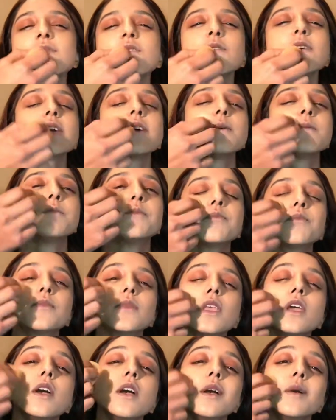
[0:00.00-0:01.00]
Okay.
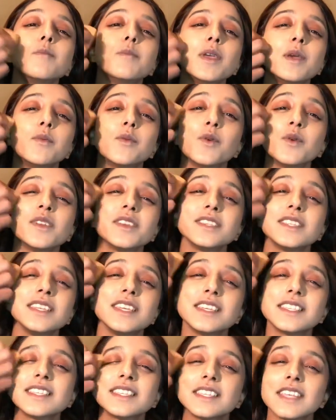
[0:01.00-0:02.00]
People want to
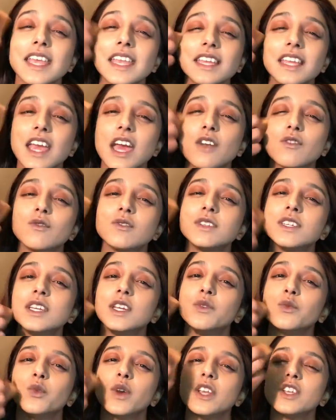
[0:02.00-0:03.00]
see a skincare
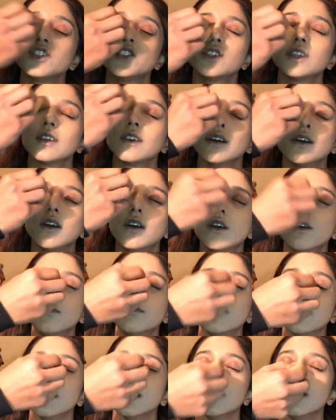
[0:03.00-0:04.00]
routine, which
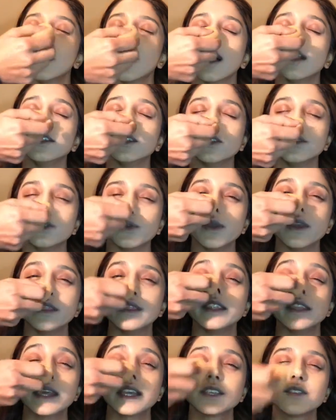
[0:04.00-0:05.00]
hopefully I'll do it in
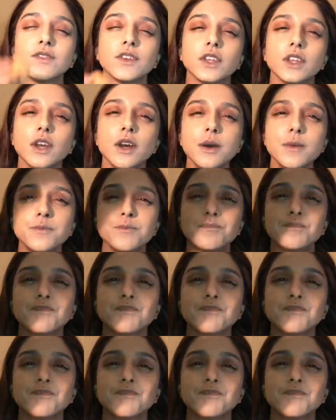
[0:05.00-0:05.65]
the next video.